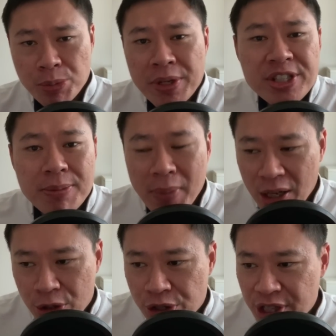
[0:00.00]
means the
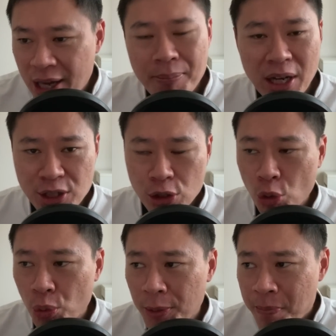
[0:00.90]
margins are much
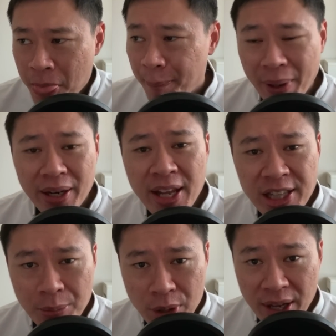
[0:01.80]
lower. But
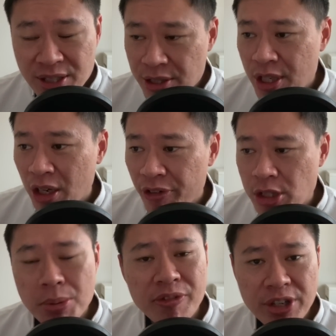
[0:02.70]
AWS itself
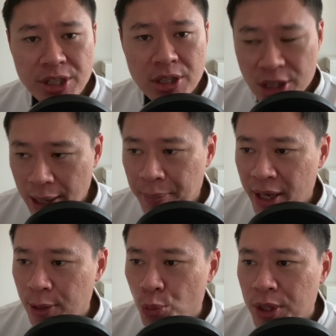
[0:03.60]
has been facing some
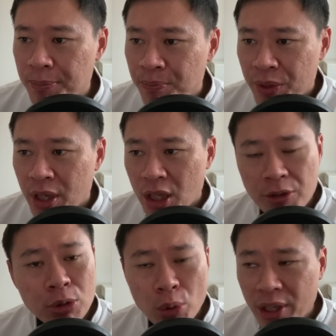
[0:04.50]
headwind.
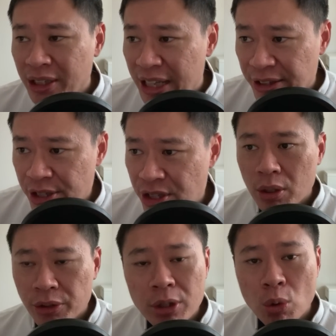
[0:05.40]
If you look at the latest
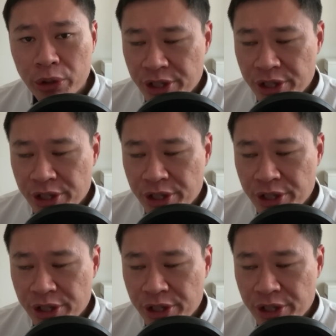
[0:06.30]
third quarter